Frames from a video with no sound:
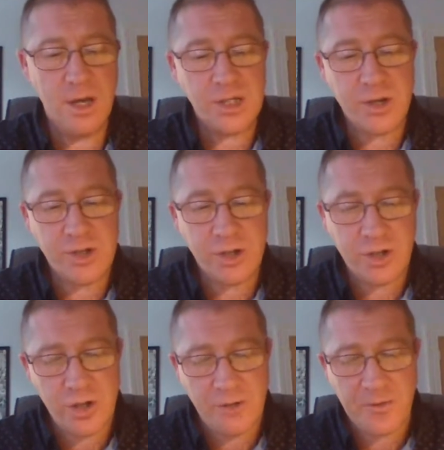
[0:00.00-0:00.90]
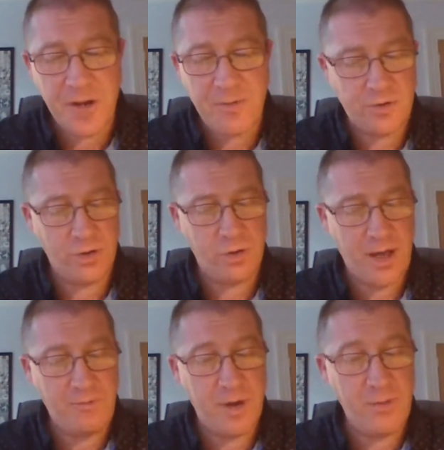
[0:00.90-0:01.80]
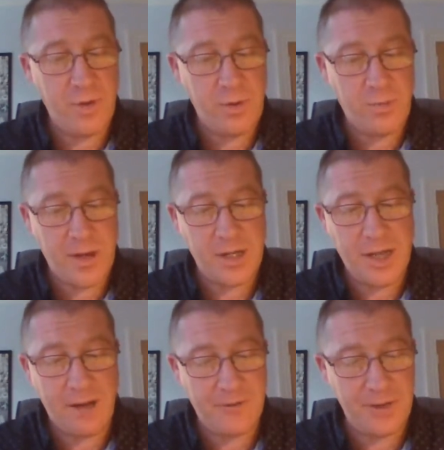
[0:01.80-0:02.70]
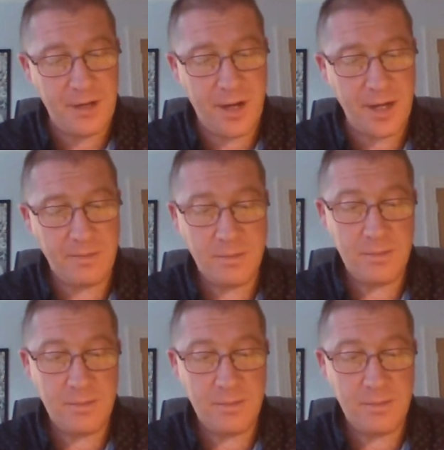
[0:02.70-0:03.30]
So I took her to a favourite doorway of mine where we bedded down for the night.